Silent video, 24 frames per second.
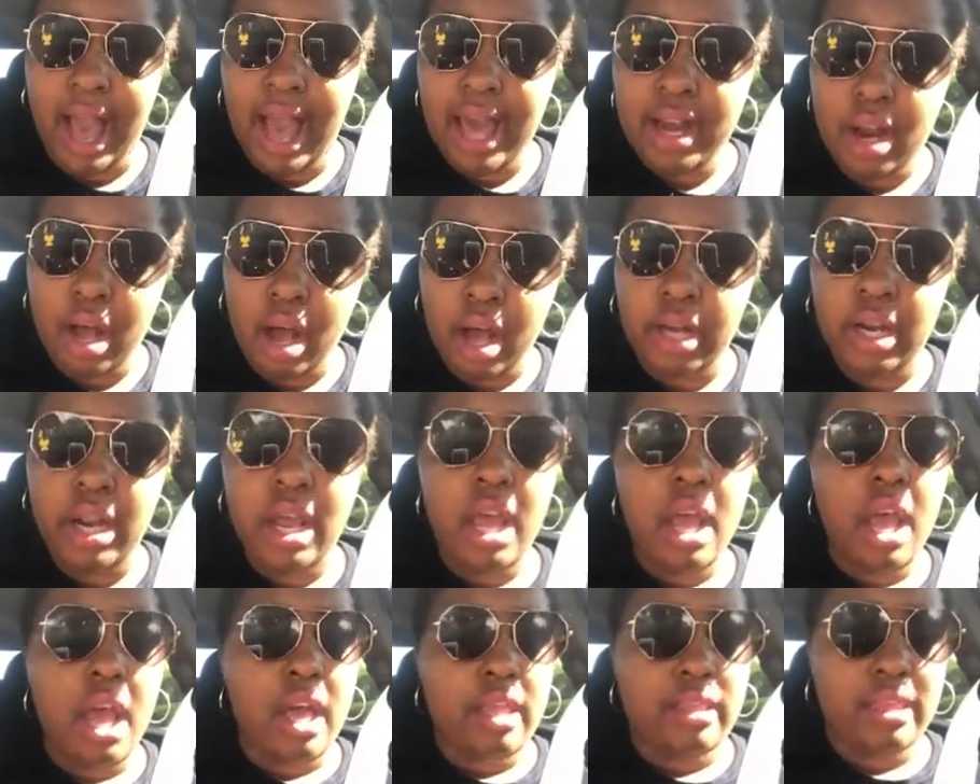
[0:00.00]
on,
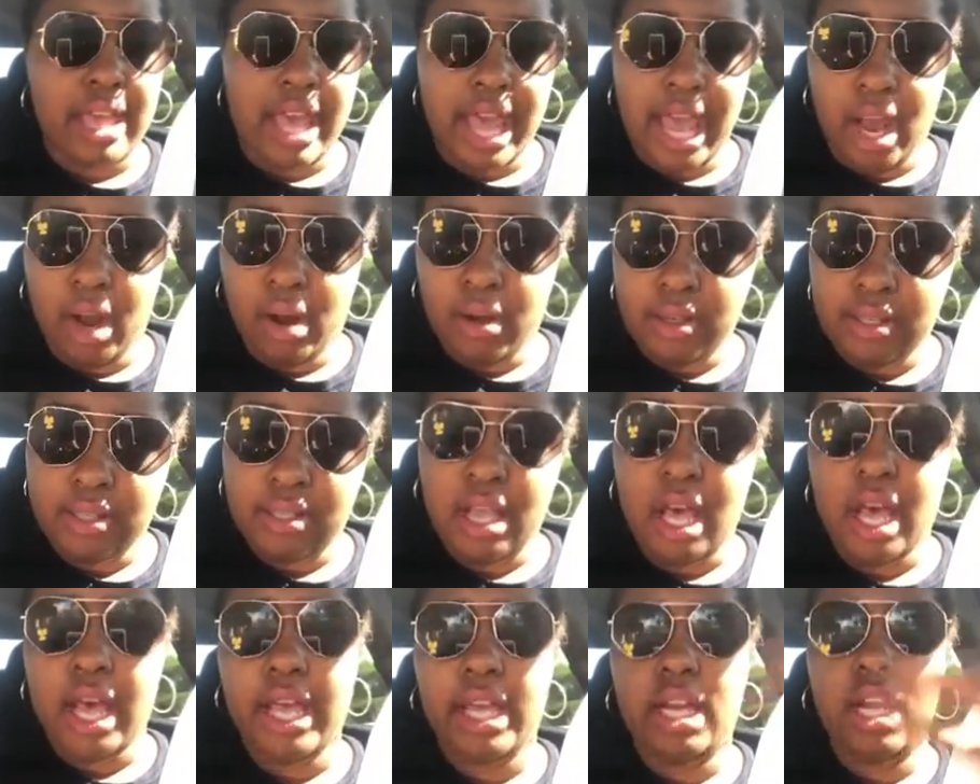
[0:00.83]
the air
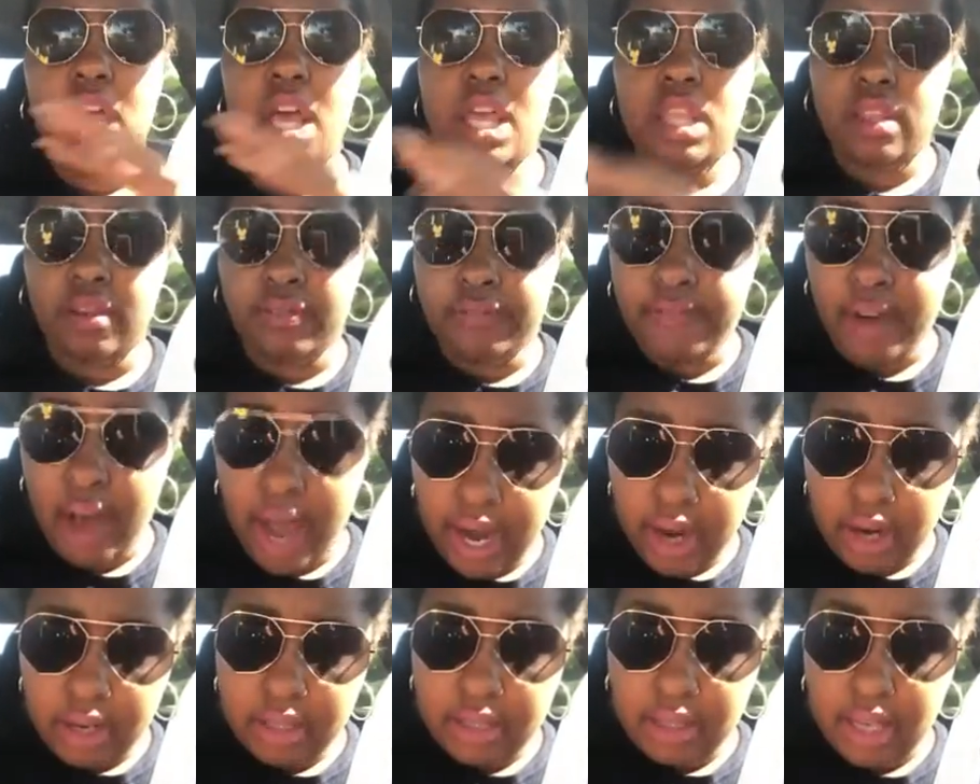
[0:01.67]
sign, the
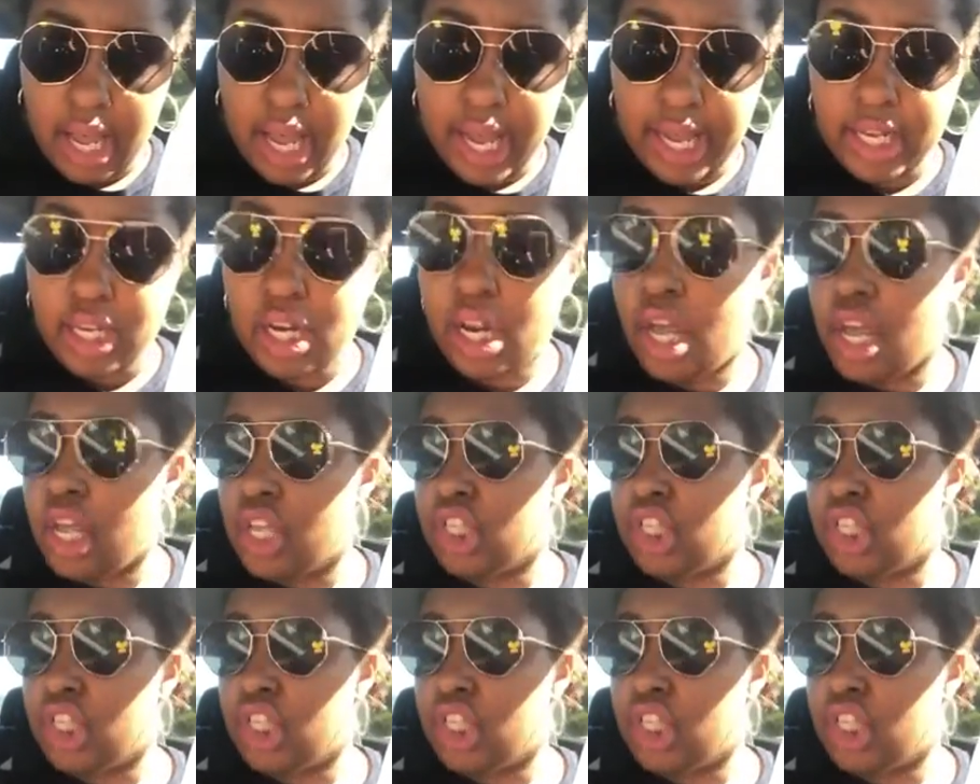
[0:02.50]
fire sign.